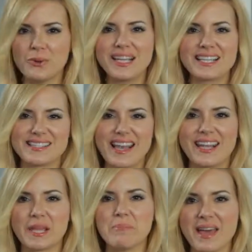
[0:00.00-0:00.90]
and
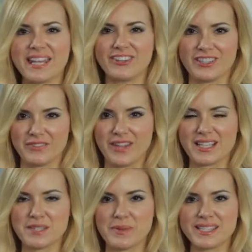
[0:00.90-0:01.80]
exciting medical
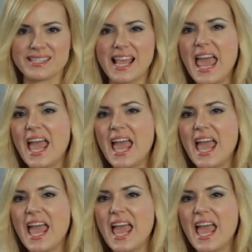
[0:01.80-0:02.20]
advancements,